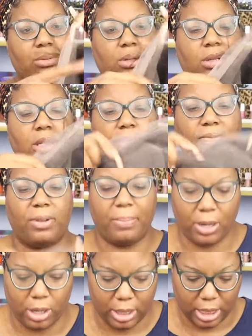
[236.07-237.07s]
So let's flip
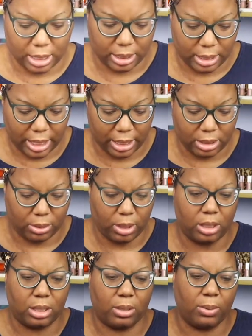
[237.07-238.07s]
it on the inside so you
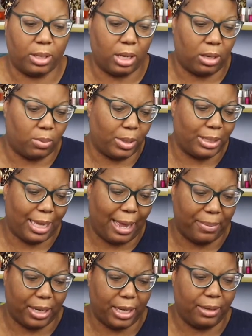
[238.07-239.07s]
can see what's
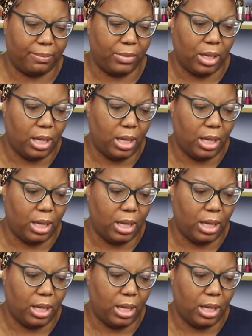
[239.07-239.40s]
happening.